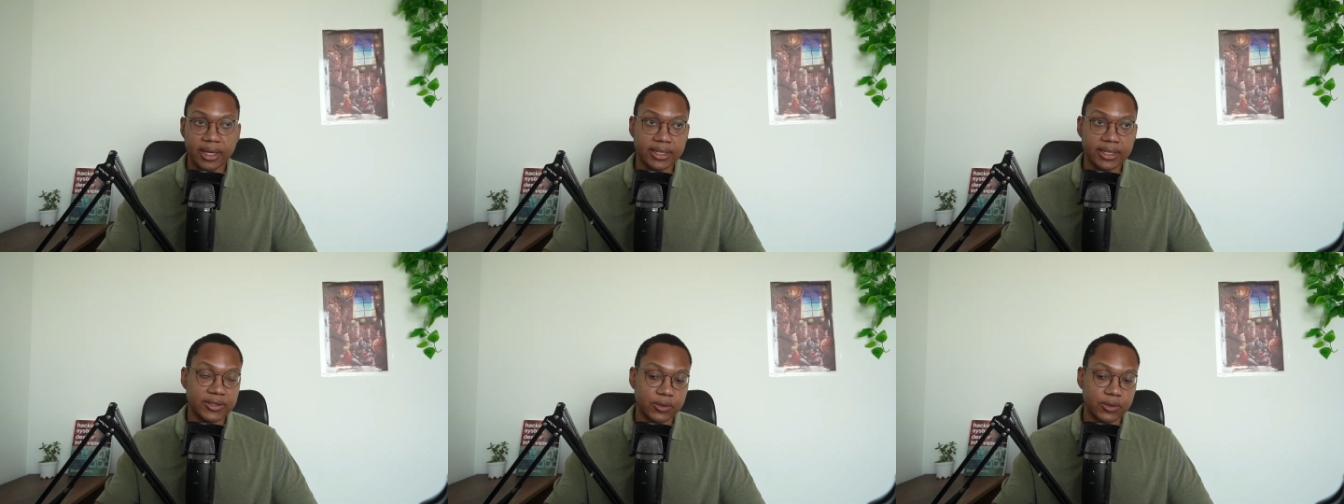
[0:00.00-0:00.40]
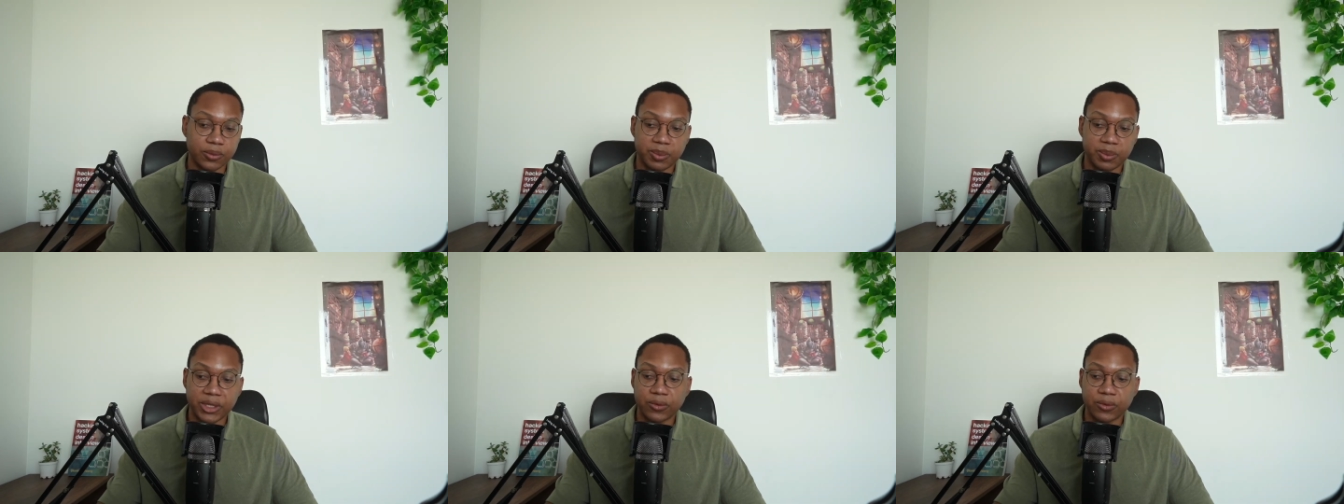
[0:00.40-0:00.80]
And this is a
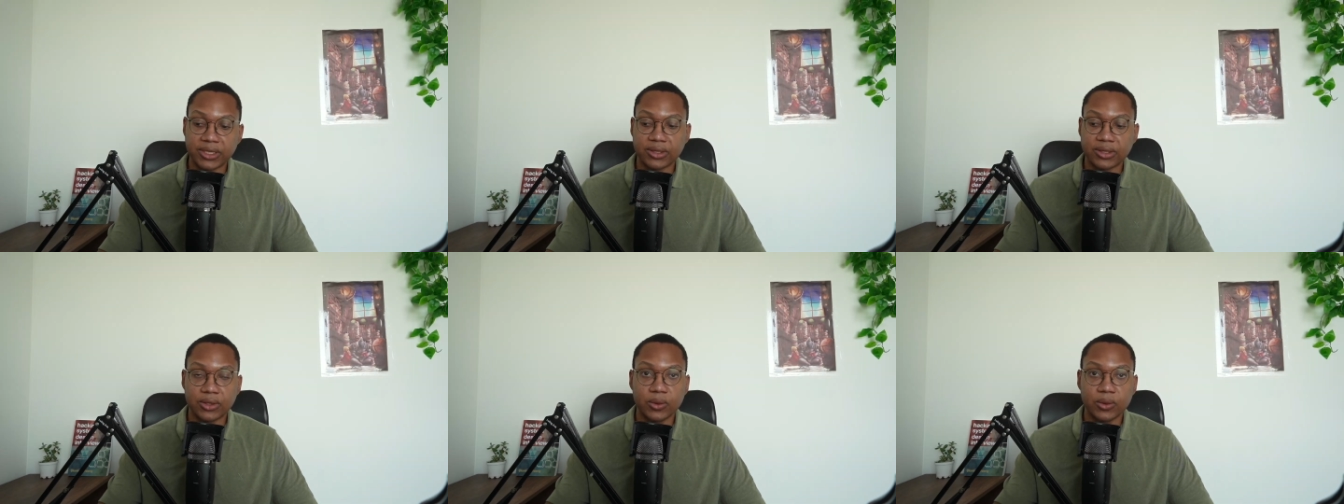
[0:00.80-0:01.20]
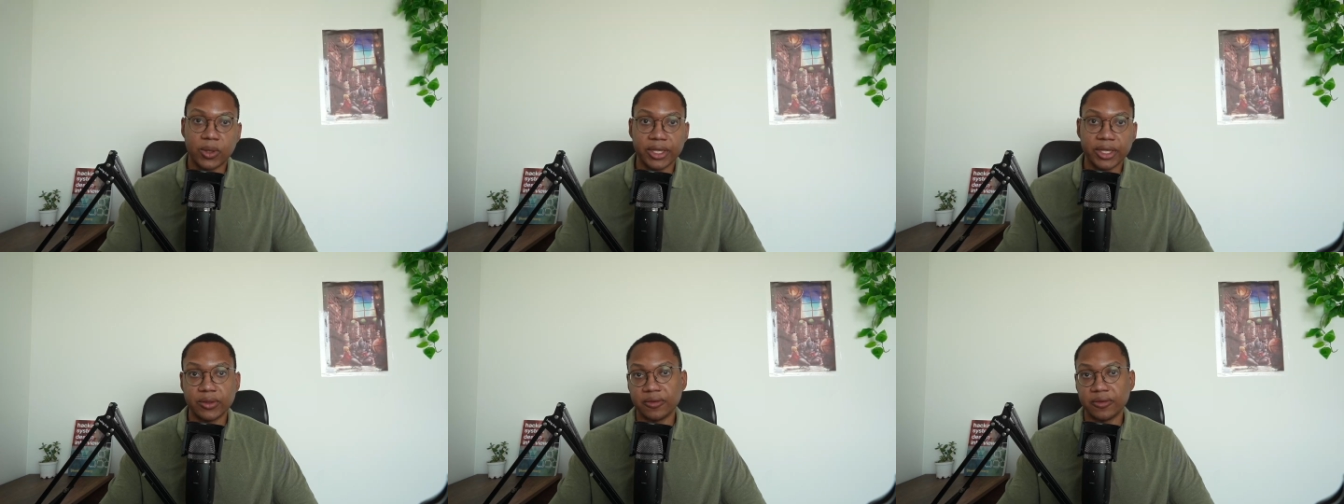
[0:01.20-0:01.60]
big reason too,
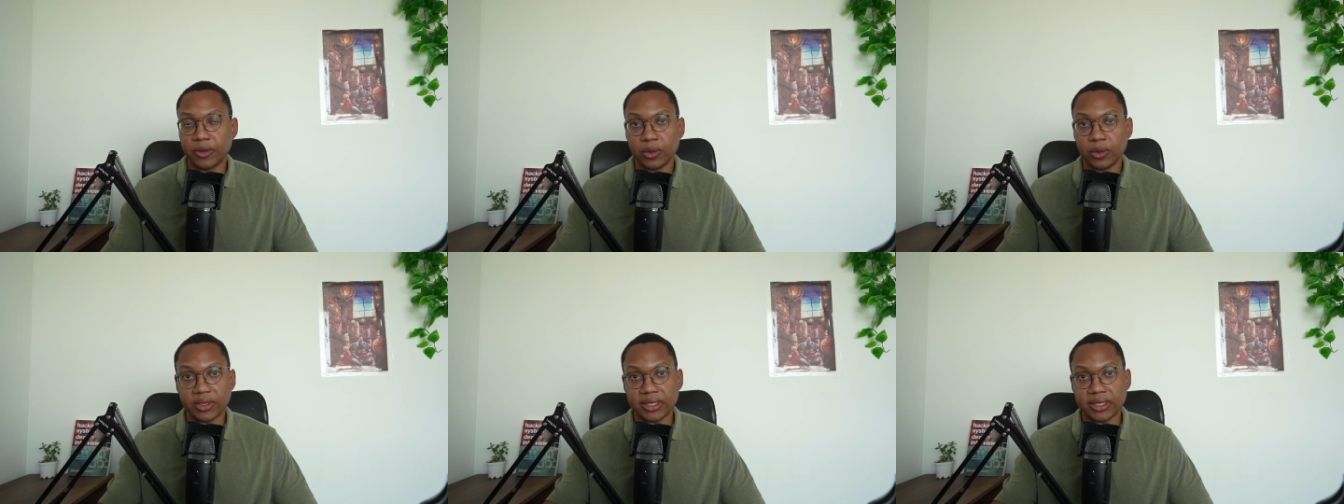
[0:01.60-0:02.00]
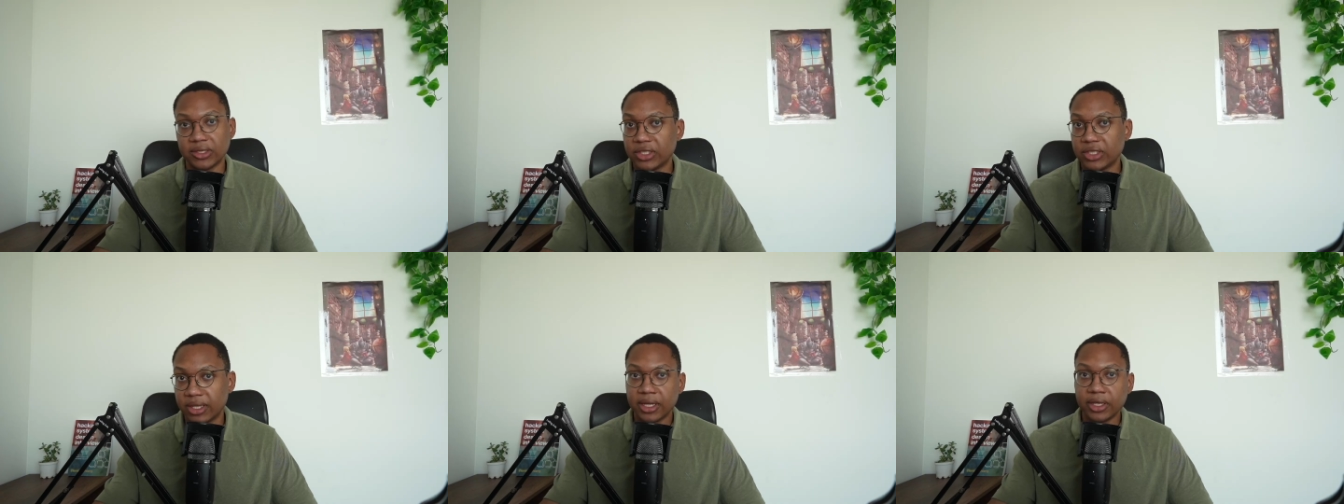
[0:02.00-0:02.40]
why if you're going to the
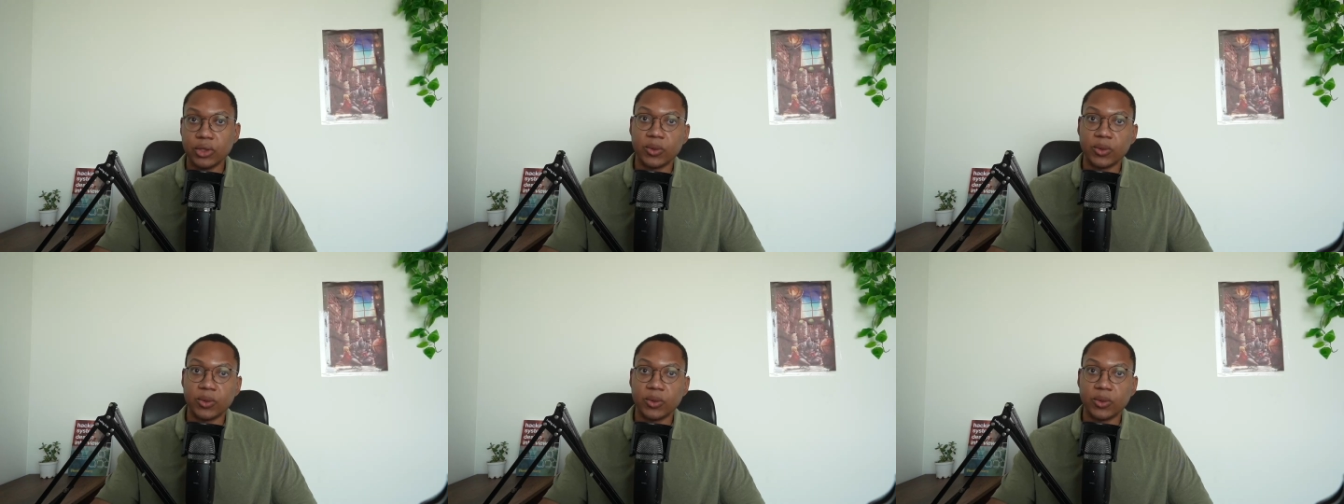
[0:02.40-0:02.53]
gym,